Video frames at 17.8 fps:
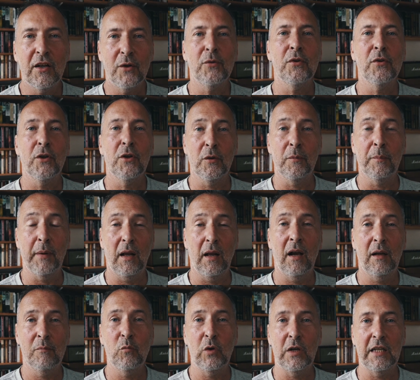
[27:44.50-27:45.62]
know, but
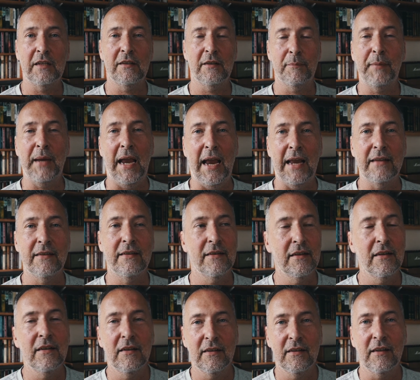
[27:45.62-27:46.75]
I'm willing to bet
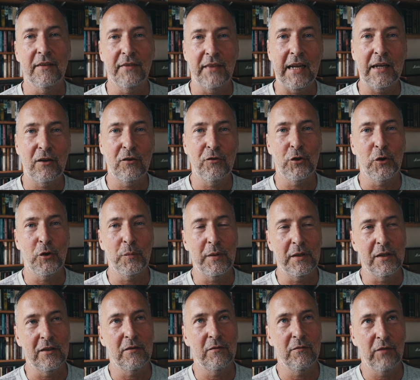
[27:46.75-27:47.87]
that that group
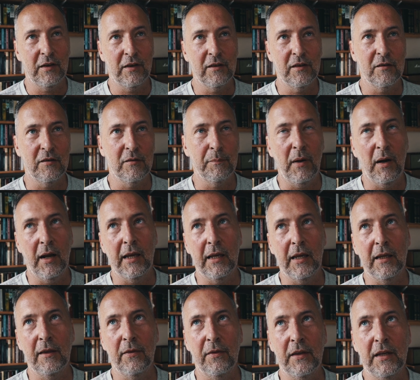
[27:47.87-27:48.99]
is funded
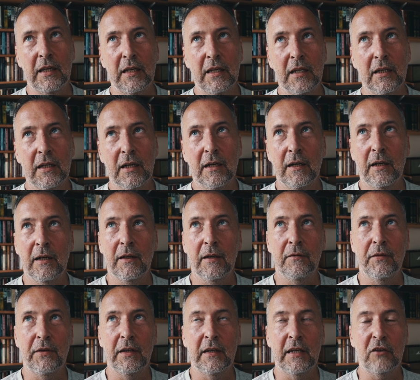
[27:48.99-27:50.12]
by the, uh,
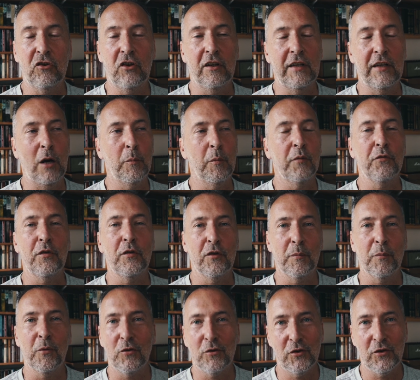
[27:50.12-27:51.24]
the National Endowment for
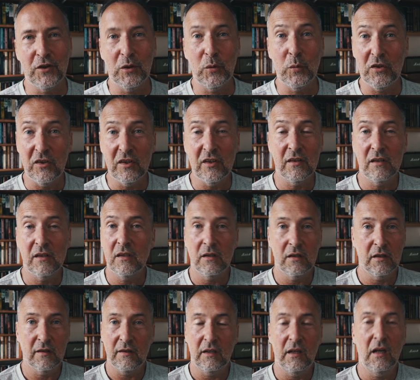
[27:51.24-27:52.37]
Democracy, which is the
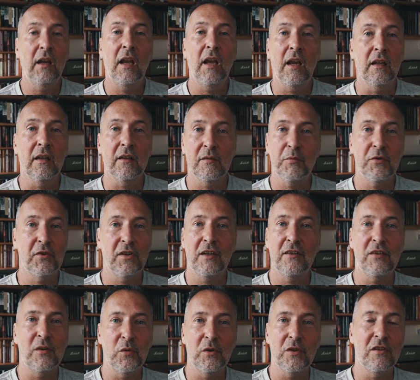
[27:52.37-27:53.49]
CIA. That's
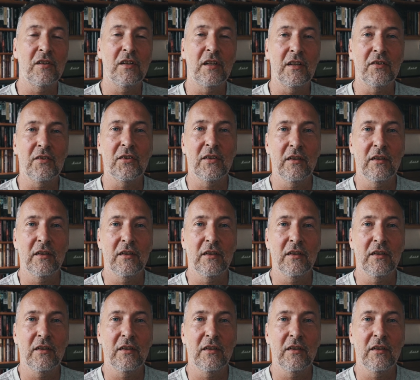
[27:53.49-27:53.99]
precisely what it is.